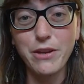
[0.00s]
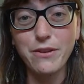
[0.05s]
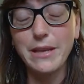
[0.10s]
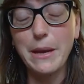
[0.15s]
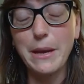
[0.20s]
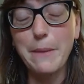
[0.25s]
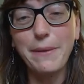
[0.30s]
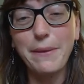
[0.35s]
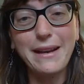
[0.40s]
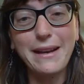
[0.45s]

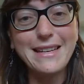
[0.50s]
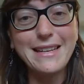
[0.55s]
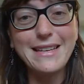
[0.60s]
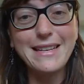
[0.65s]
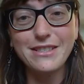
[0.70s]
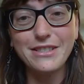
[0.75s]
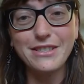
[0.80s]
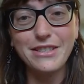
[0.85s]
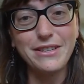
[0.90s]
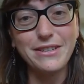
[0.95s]
So
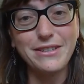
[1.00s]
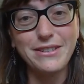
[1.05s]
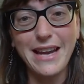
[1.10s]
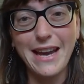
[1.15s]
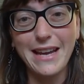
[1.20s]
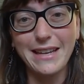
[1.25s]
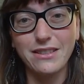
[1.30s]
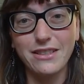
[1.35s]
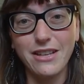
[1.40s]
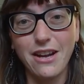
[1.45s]
please do
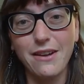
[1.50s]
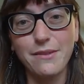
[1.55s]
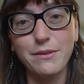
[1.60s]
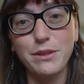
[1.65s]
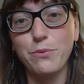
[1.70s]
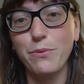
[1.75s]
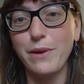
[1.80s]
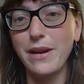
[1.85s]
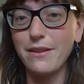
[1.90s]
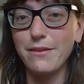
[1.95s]
get in
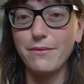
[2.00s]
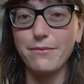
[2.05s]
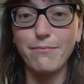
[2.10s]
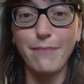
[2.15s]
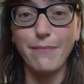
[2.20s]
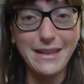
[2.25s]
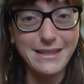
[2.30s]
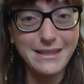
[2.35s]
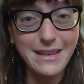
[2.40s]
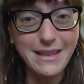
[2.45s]
touch with
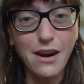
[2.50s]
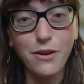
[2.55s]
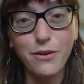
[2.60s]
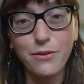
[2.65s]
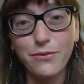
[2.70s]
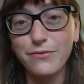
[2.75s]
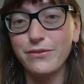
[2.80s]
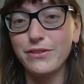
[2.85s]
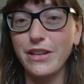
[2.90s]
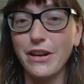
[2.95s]

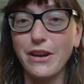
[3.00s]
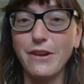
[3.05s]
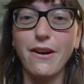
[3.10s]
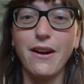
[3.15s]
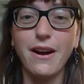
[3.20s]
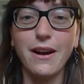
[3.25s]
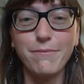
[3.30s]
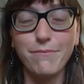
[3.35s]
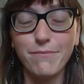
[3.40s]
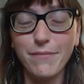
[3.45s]
myself. So
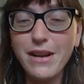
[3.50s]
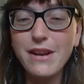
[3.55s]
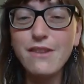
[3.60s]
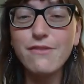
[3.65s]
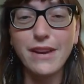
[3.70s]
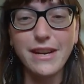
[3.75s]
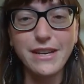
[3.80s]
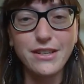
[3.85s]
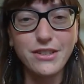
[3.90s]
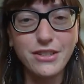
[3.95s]
I'm
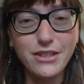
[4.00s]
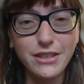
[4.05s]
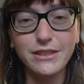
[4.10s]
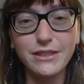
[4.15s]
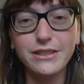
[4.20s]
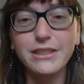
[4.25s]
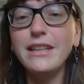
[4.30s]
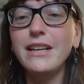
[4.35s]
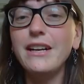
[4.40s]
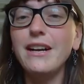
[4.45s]

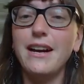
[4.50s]
Rachel.